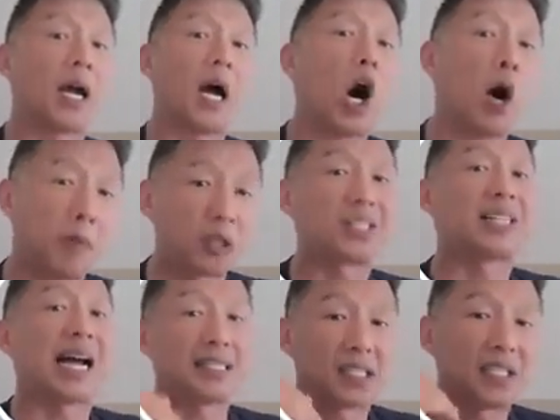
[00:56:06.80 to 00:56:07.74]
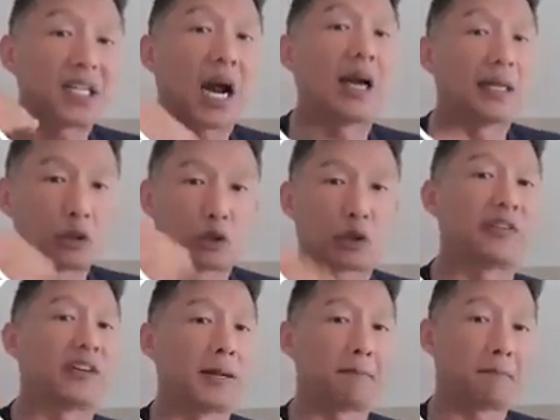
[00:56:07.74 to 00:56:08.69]
Almost of that is entirely
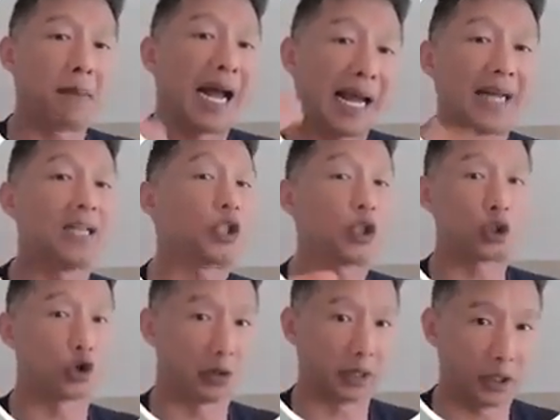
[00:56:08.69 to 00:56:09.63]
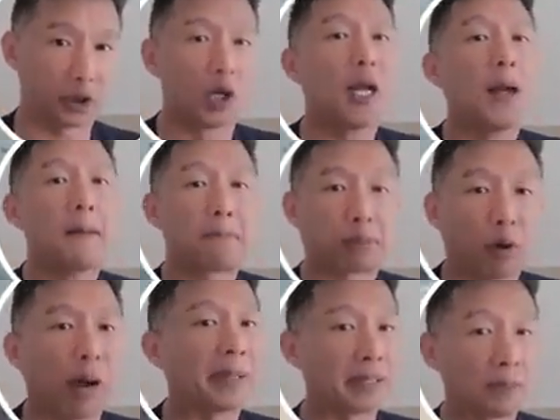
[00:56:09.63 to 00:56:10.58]
driven by energy storage,
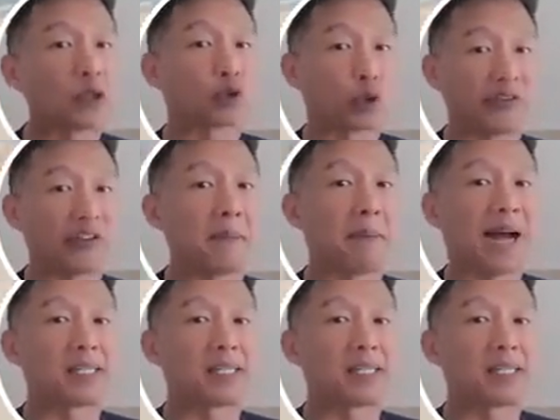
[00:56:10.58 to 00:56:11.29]
probably most driven by